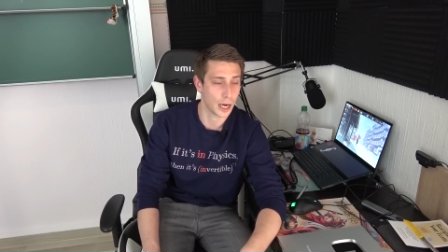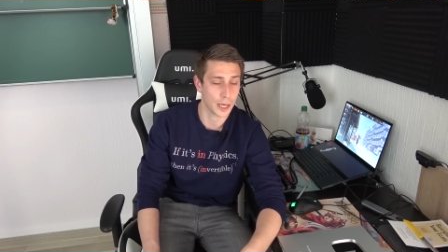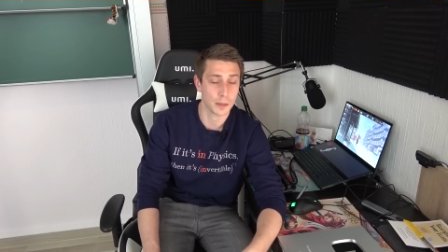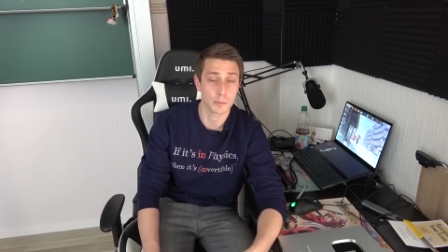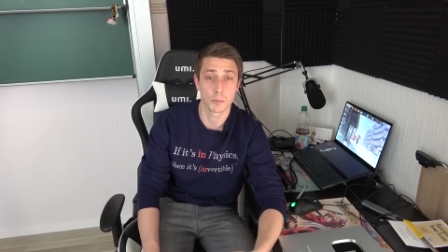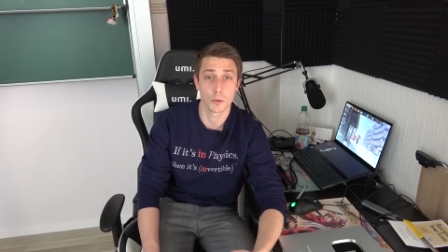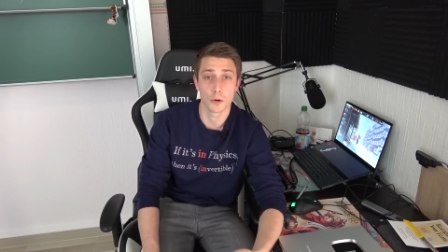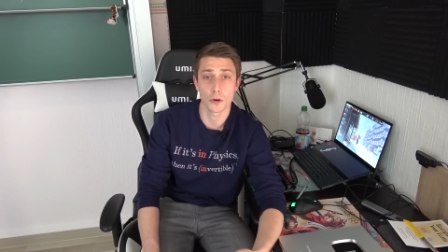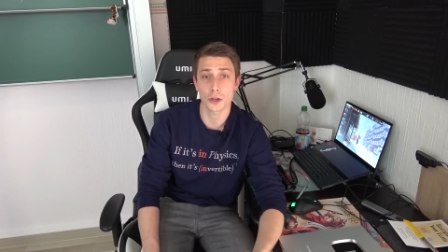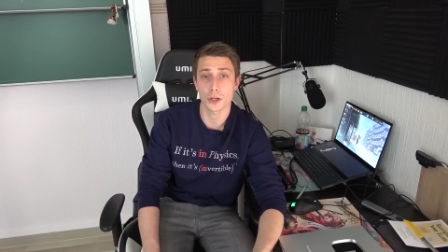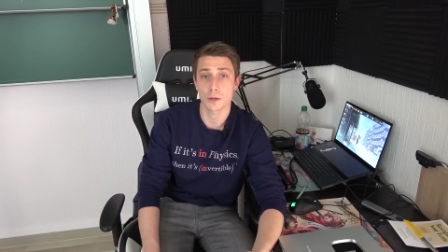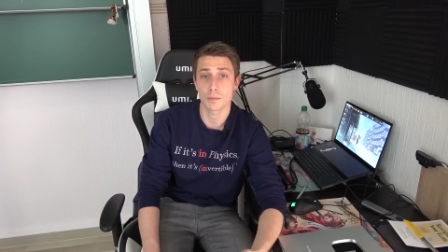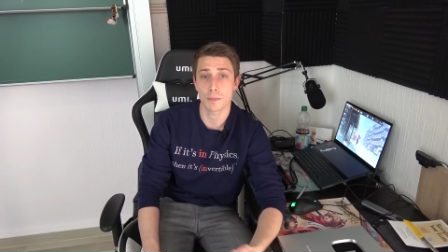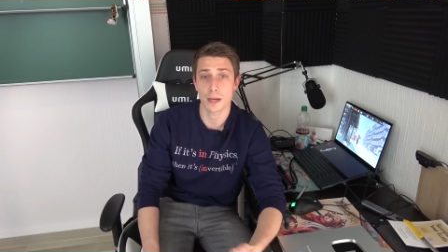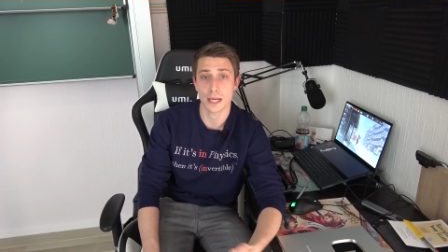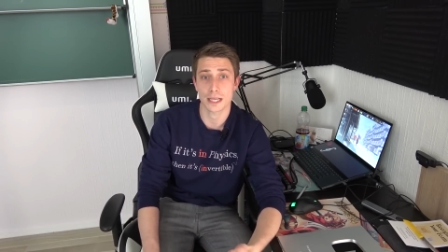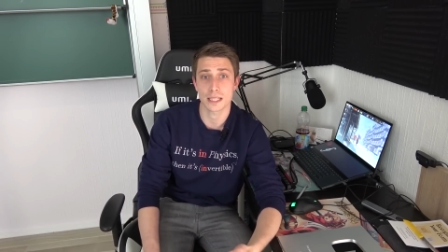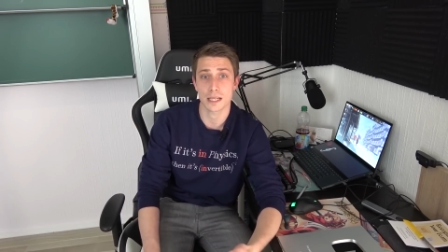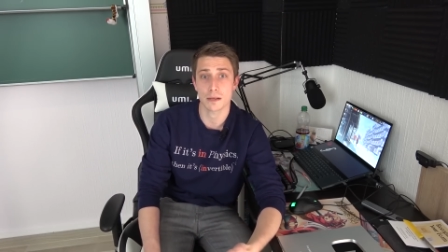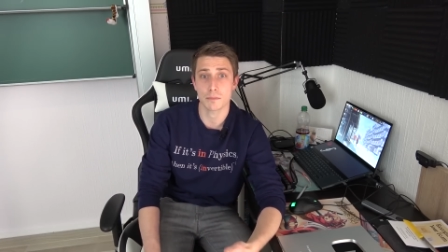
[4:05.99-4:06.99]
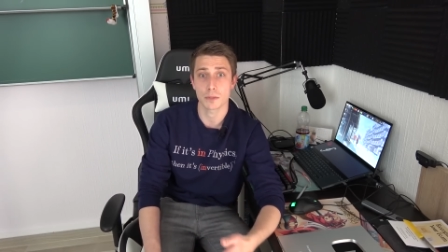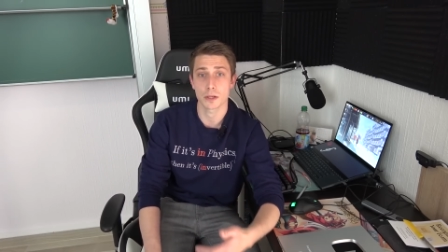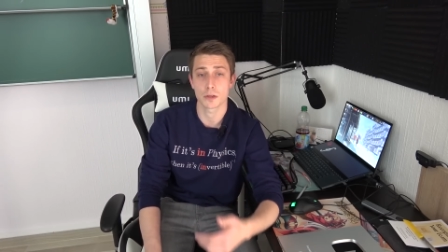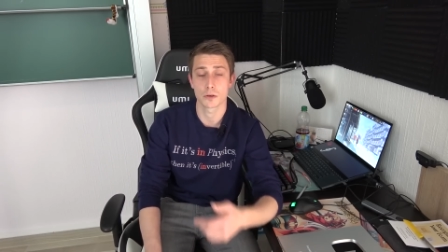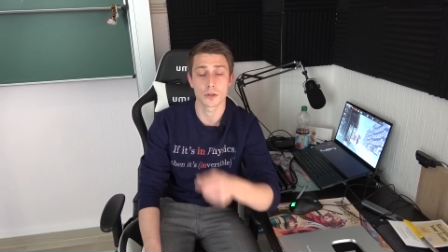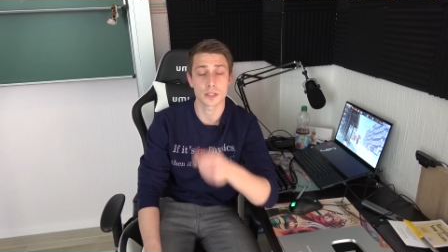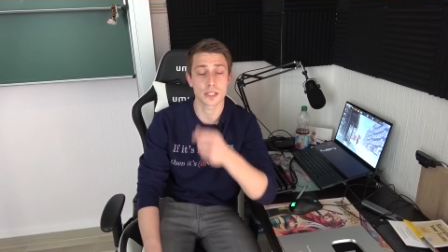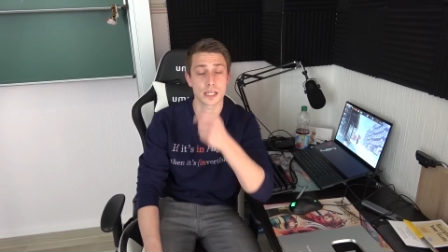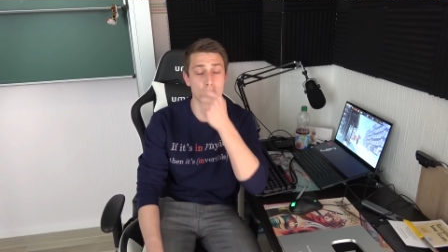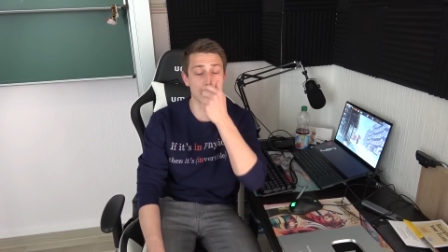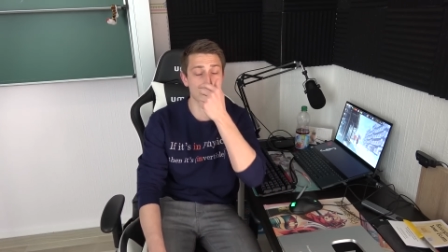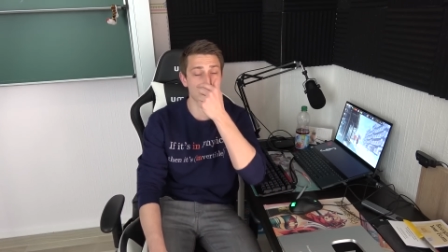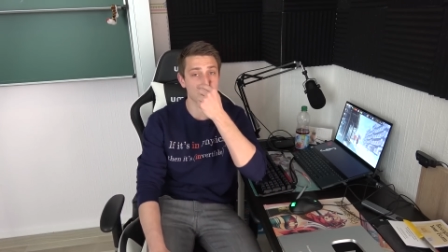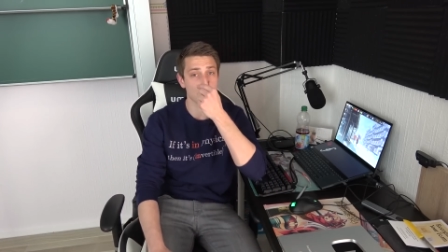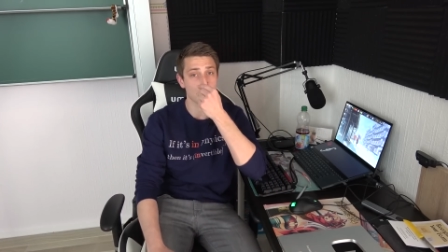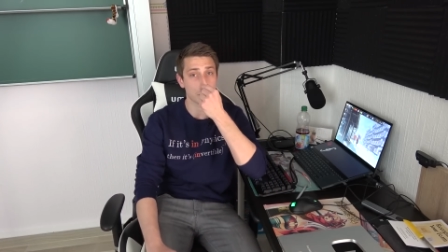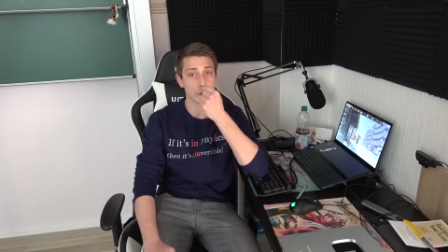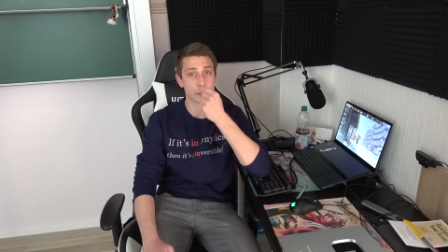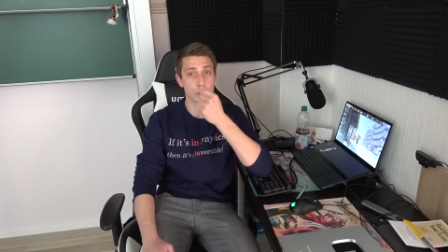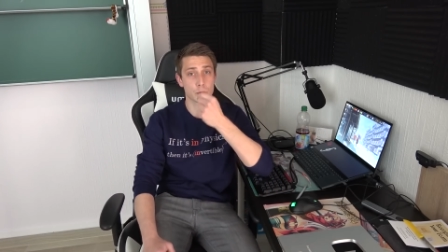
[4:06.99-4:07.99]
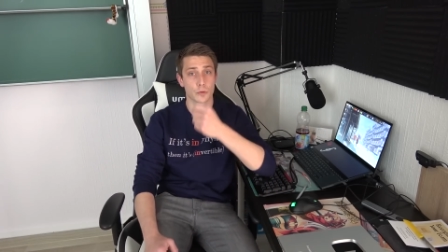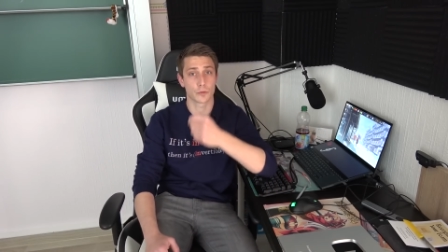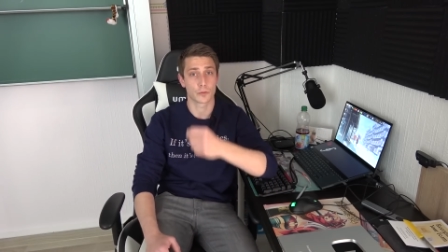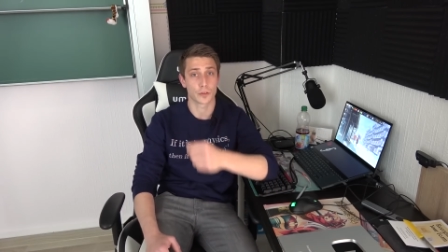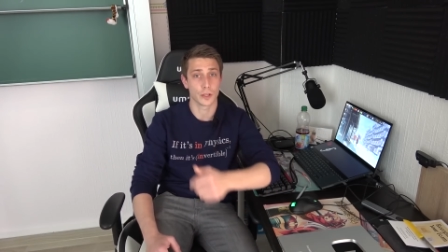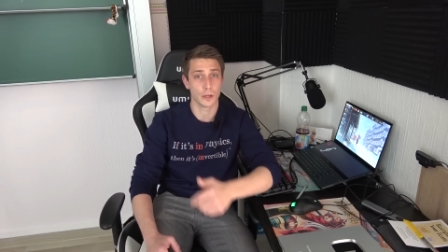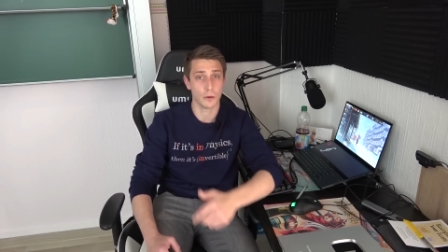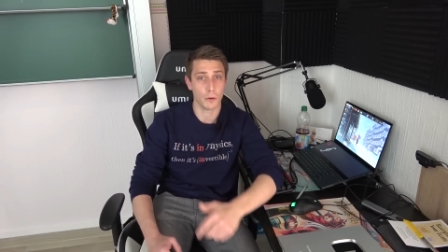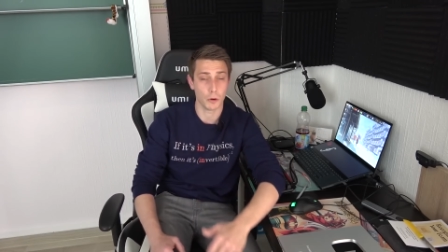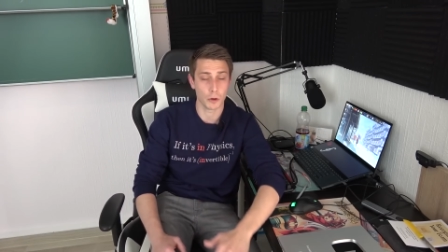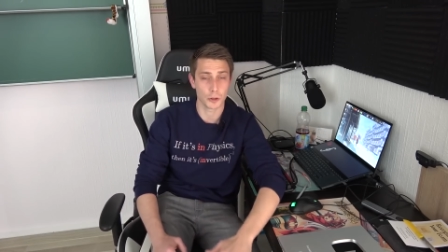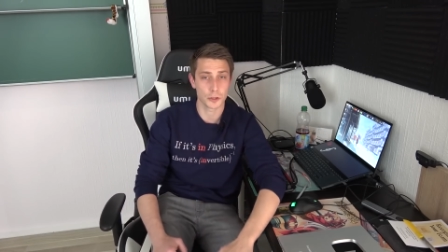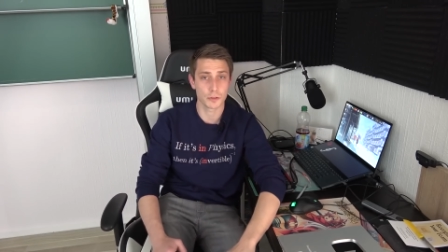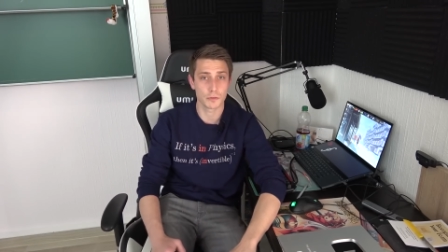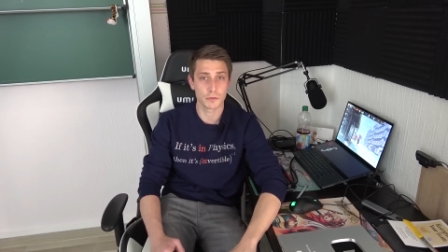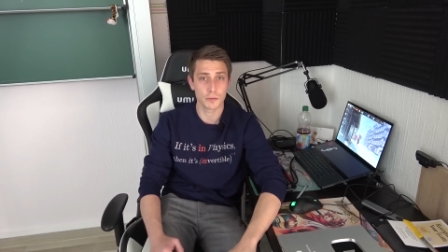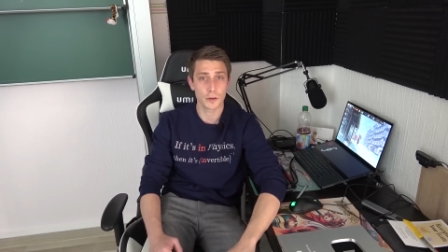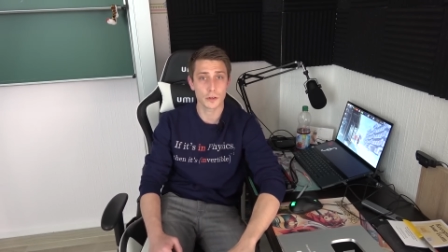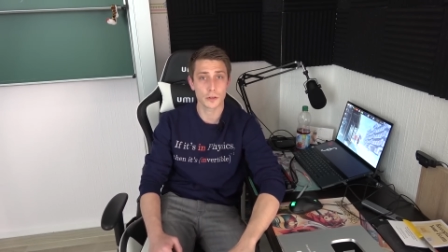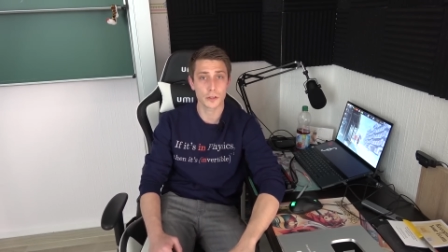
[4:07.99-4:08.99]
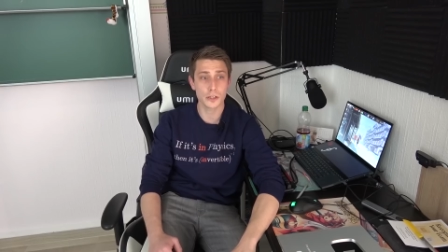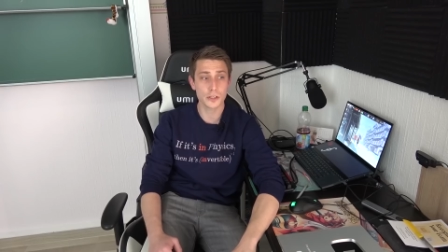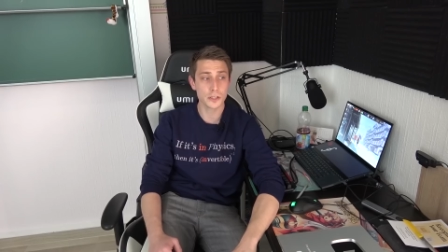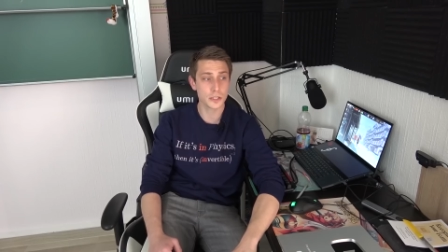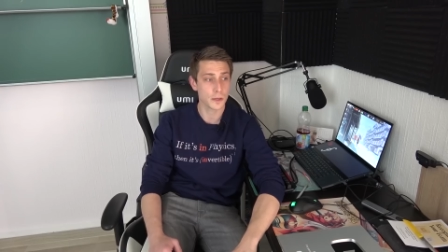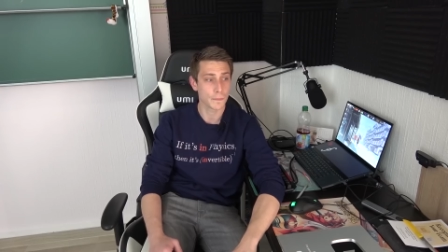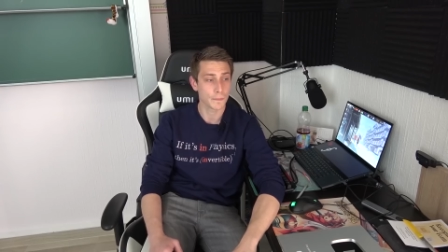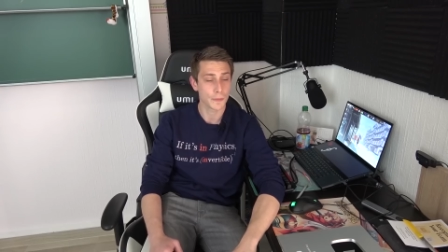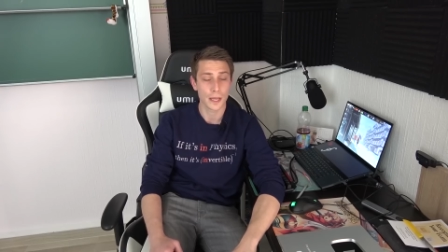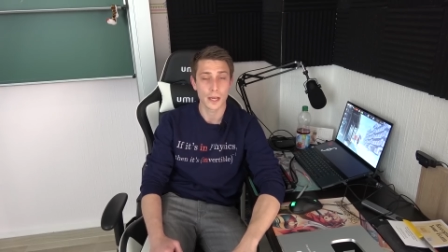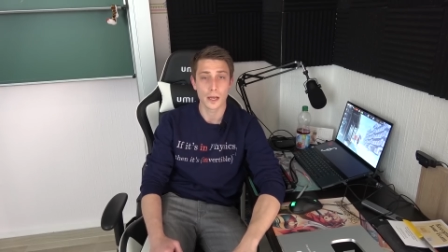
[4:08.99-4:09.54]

I bought it back then because I had problems with the autofocus.